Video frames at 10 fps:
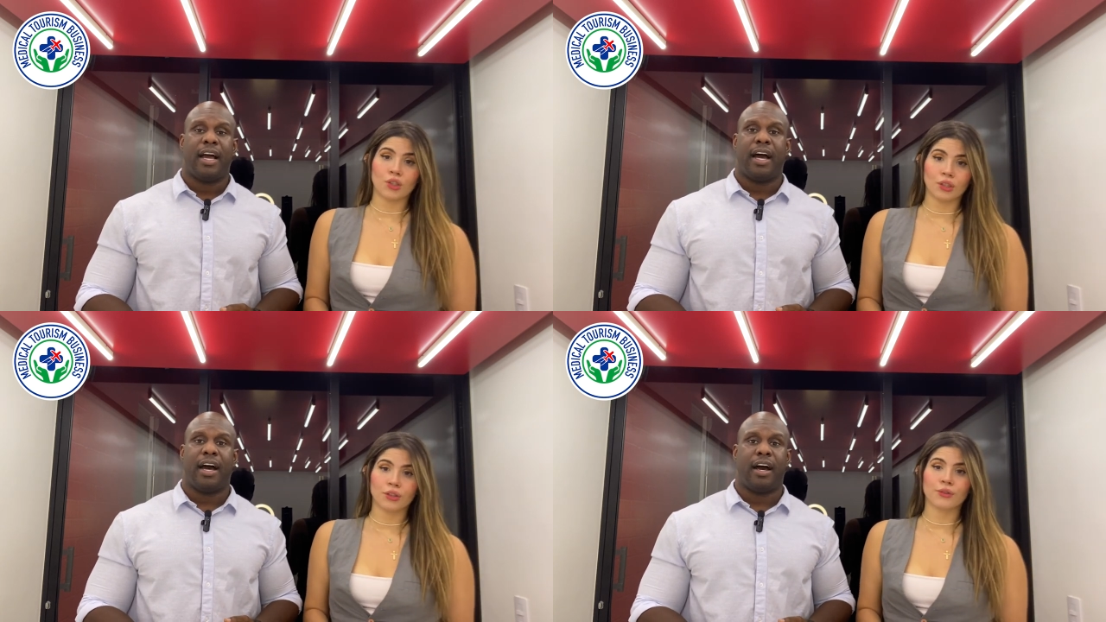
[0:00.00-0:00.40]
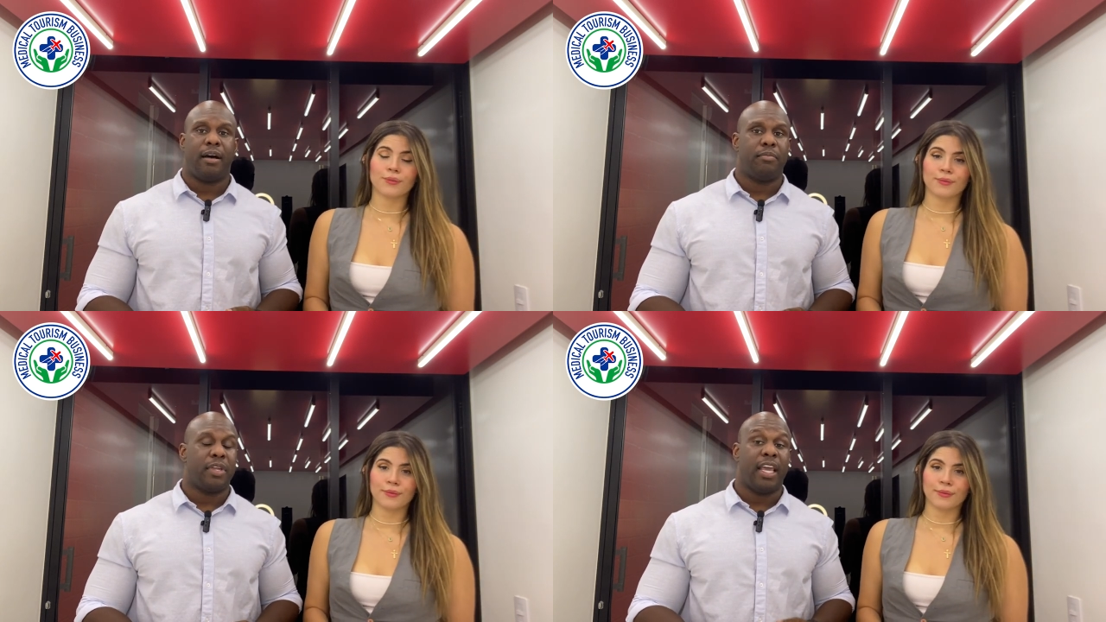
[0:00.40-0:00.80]

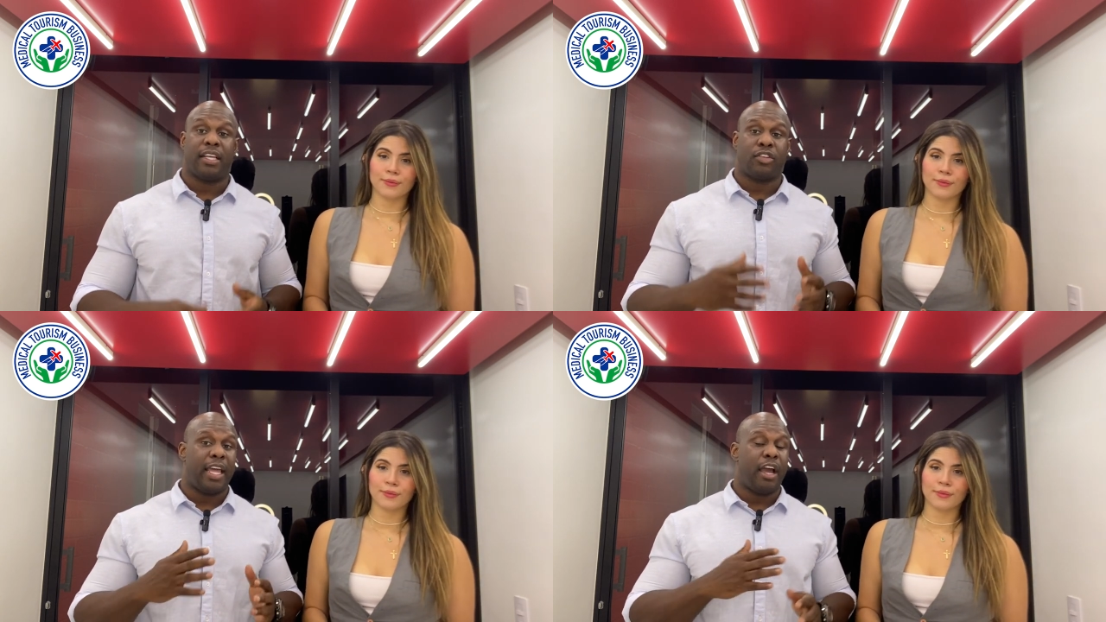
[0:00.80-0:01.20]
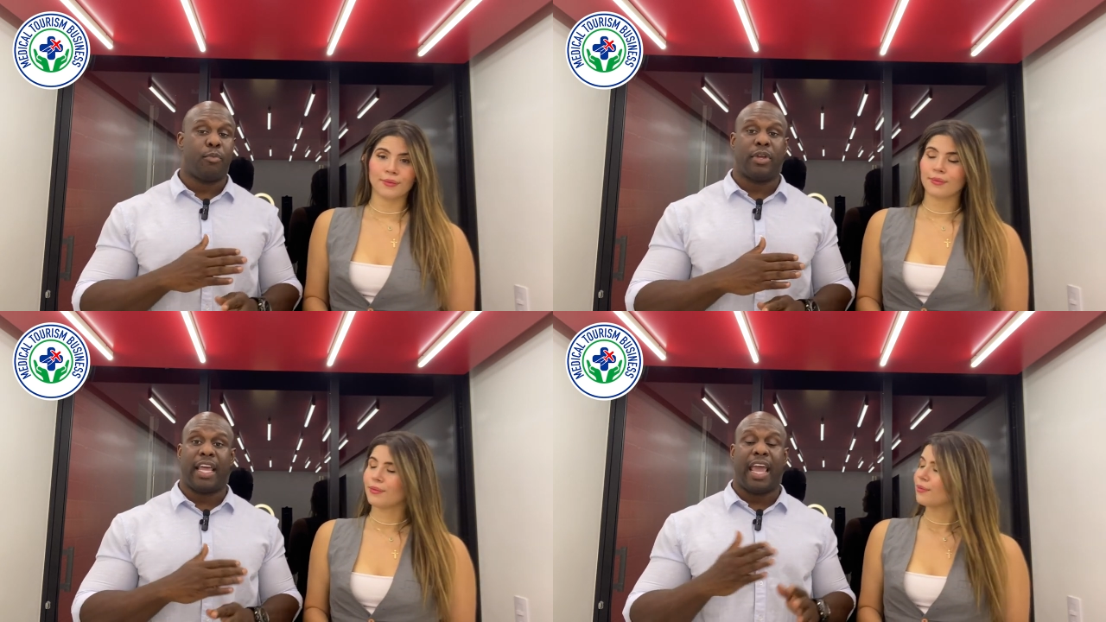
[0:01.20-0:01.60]
Speaker 1: Um, yeah, so they
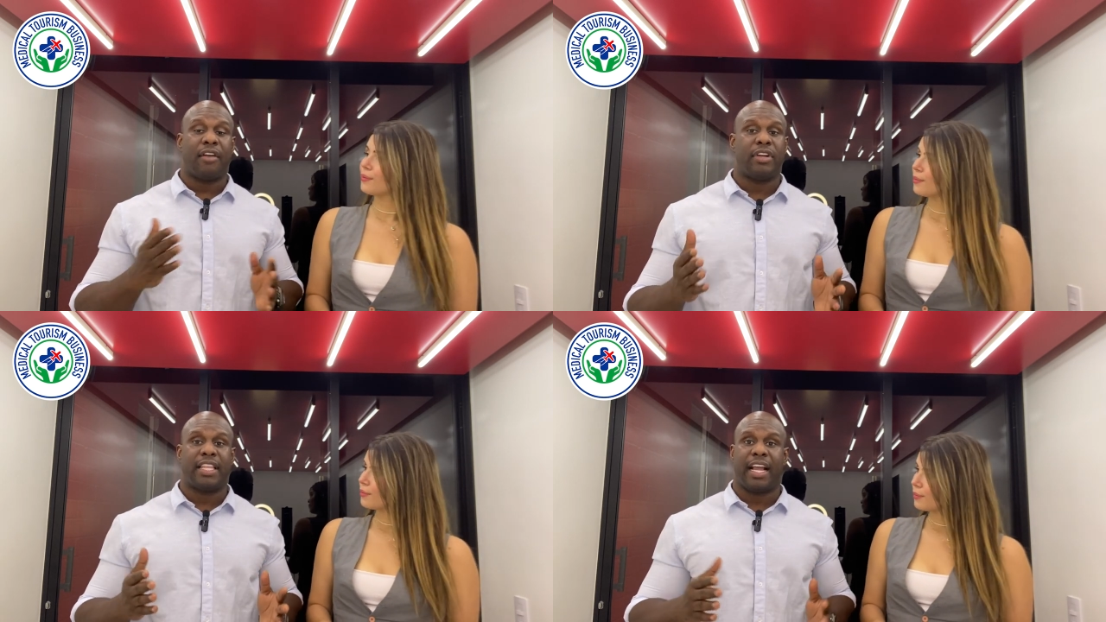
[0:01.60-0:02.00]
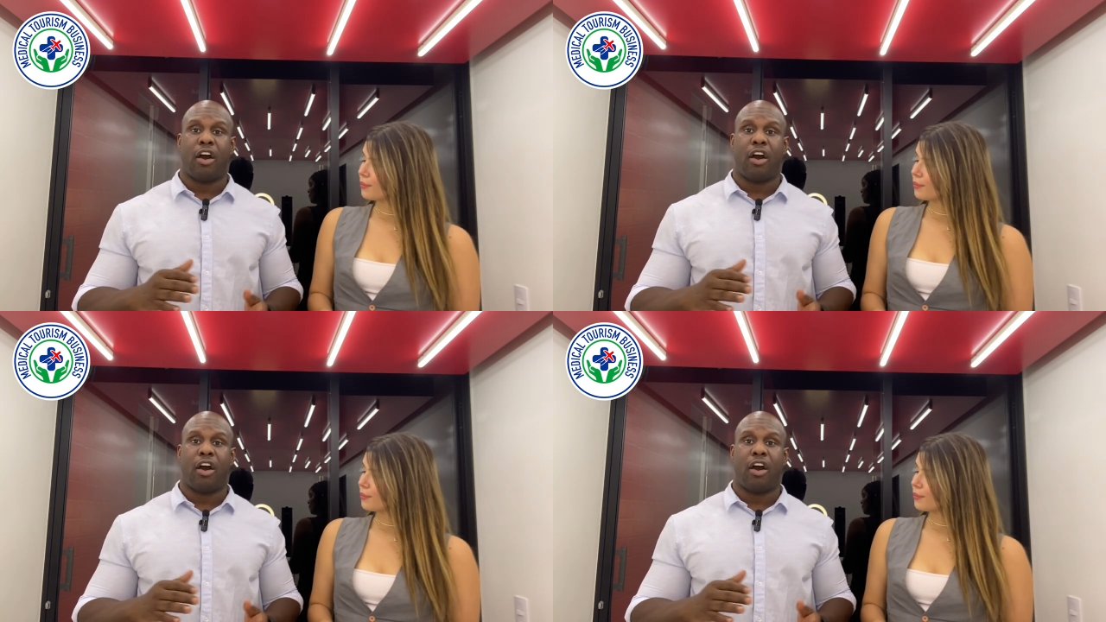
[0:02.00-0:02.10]
help with everything.